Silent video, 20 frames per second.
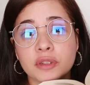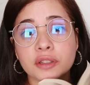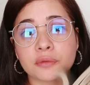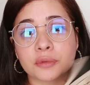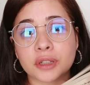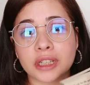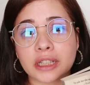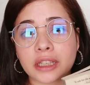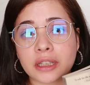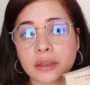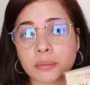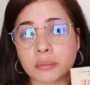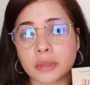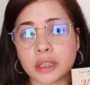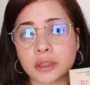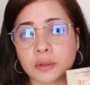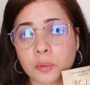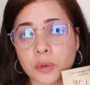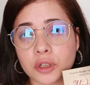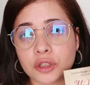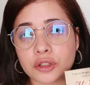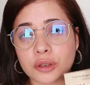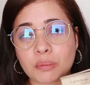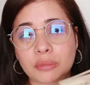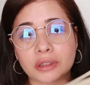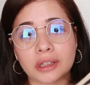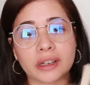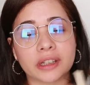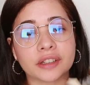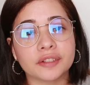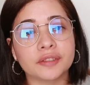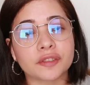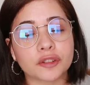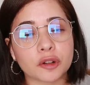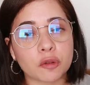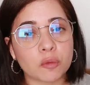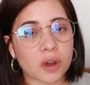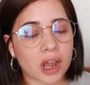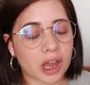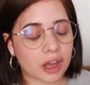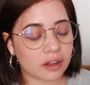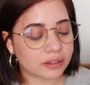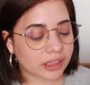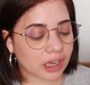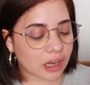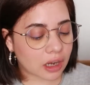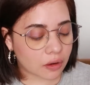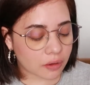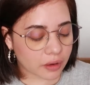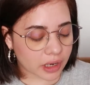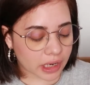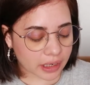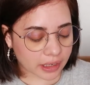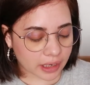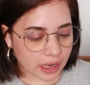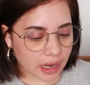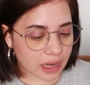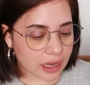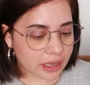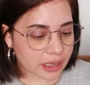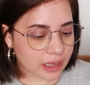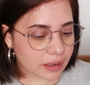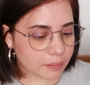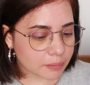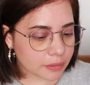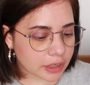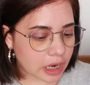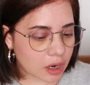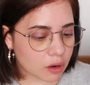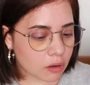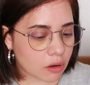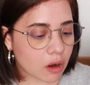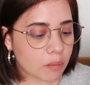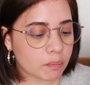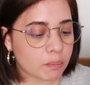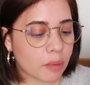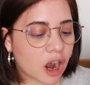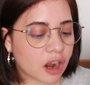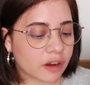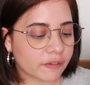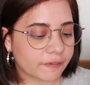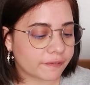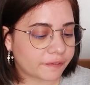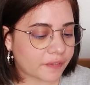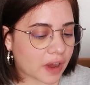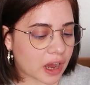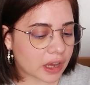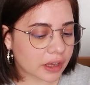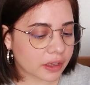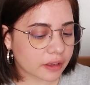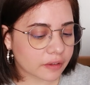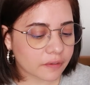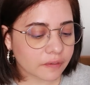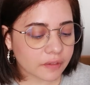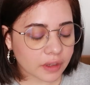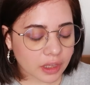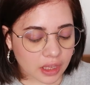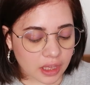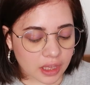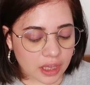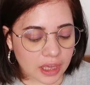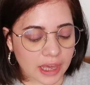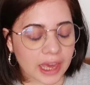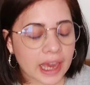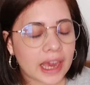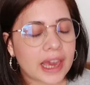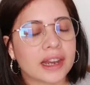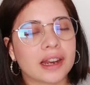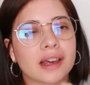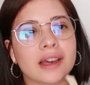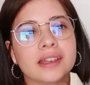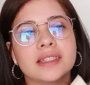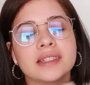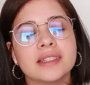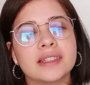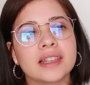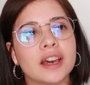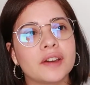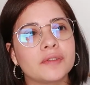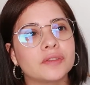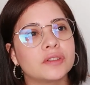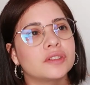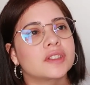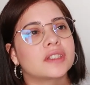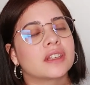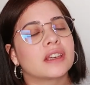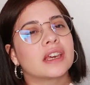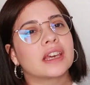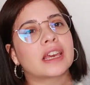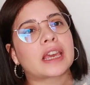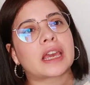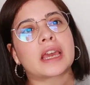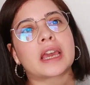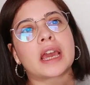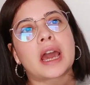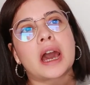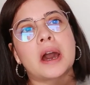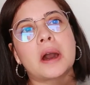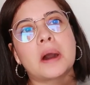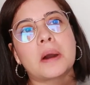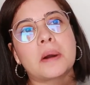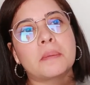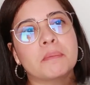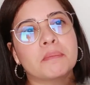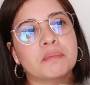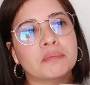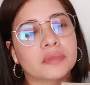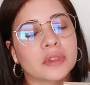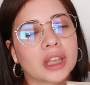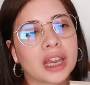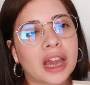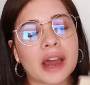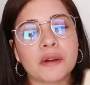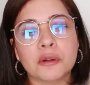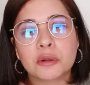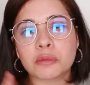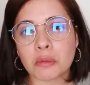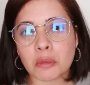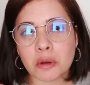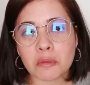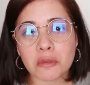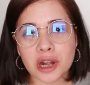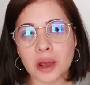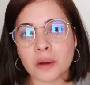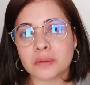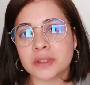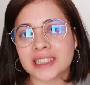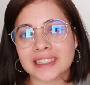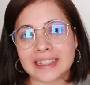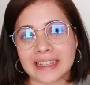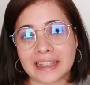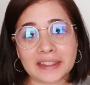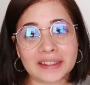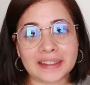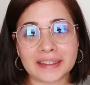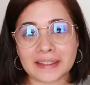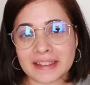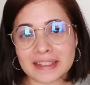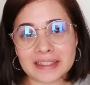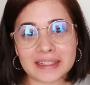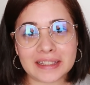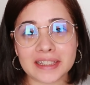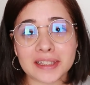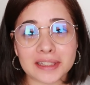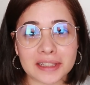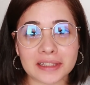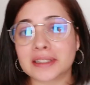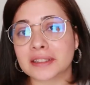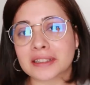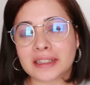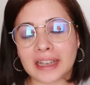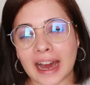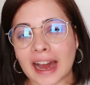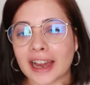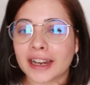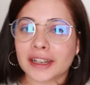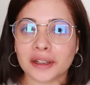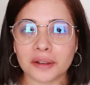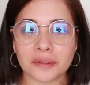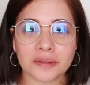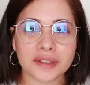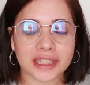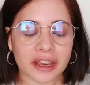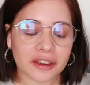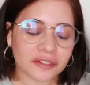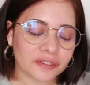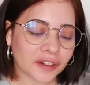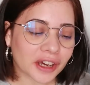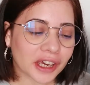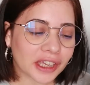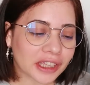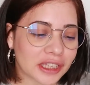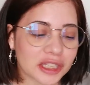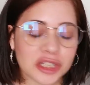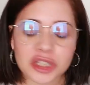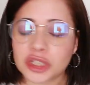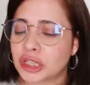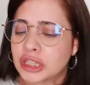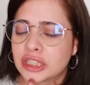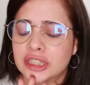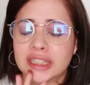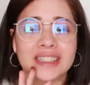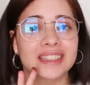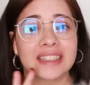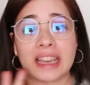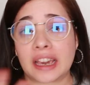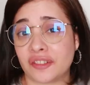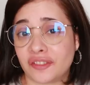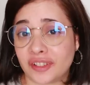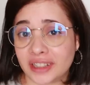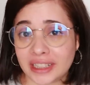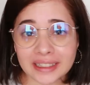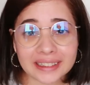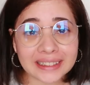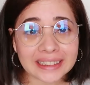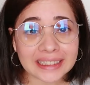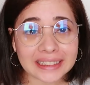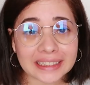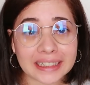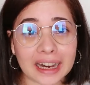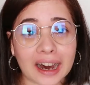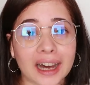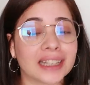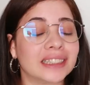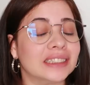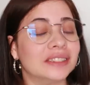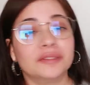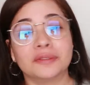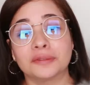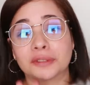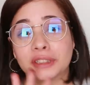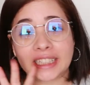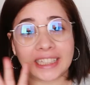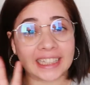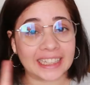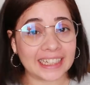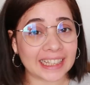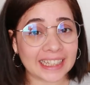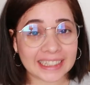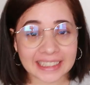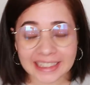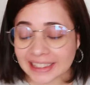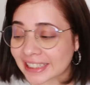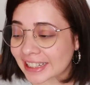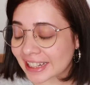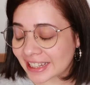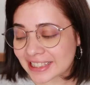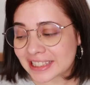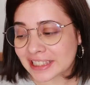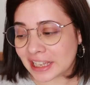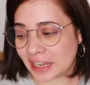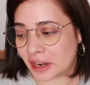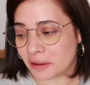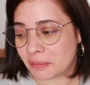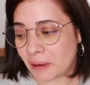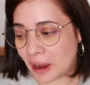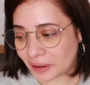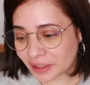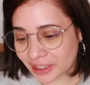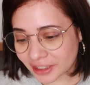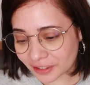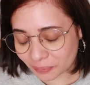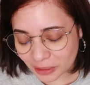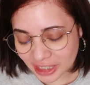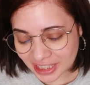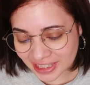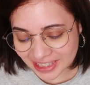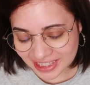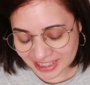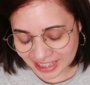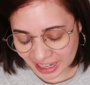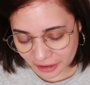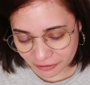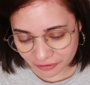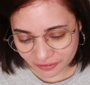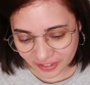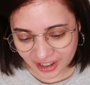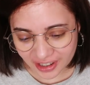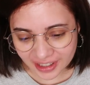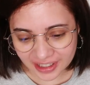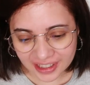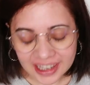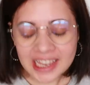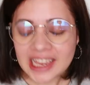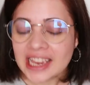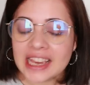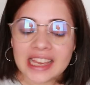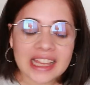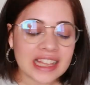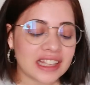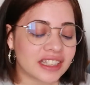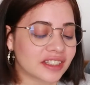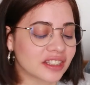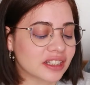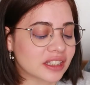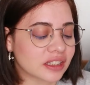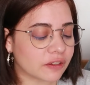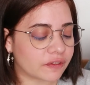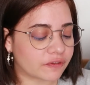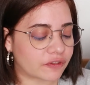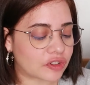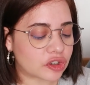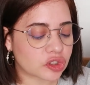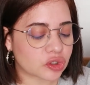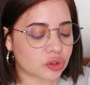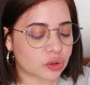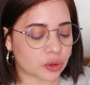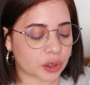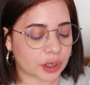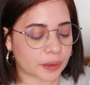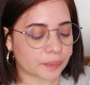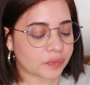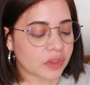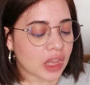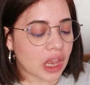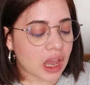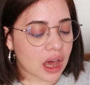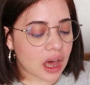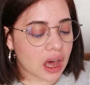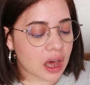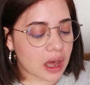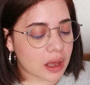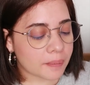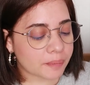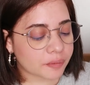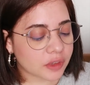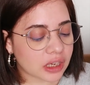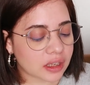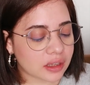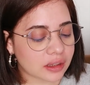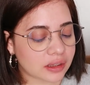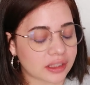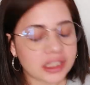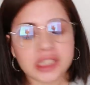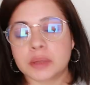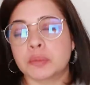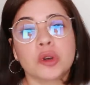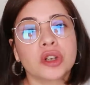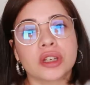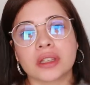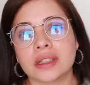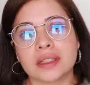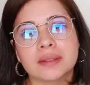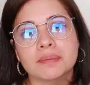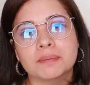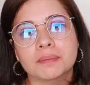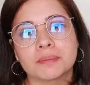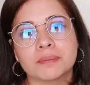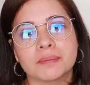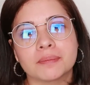been reading Midwinter Blood for a while now, and I am now on part 5. And I just have to say, I remember when I was like, this is kind of sci-fi-ish. It's definitely not, forget anything I said about it being sci-fi. It's just the first story. This book is,